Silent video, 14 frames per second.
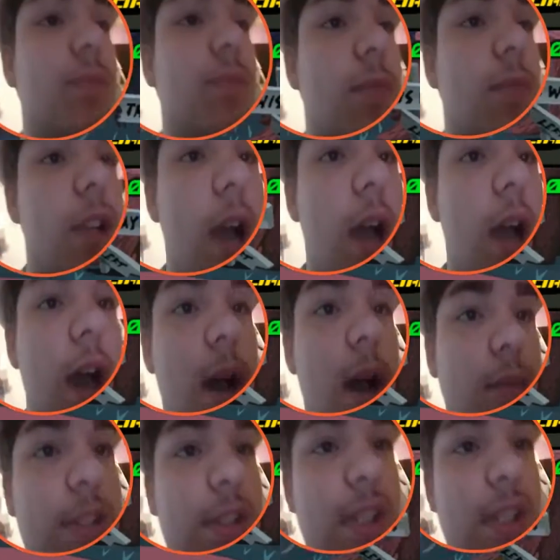Um, let's
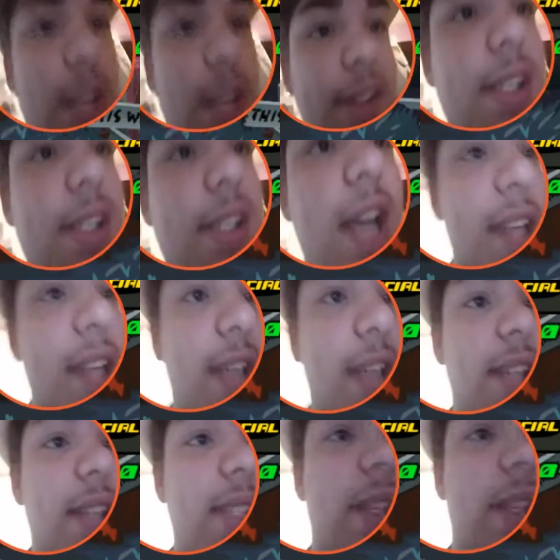kick this guy's ass then.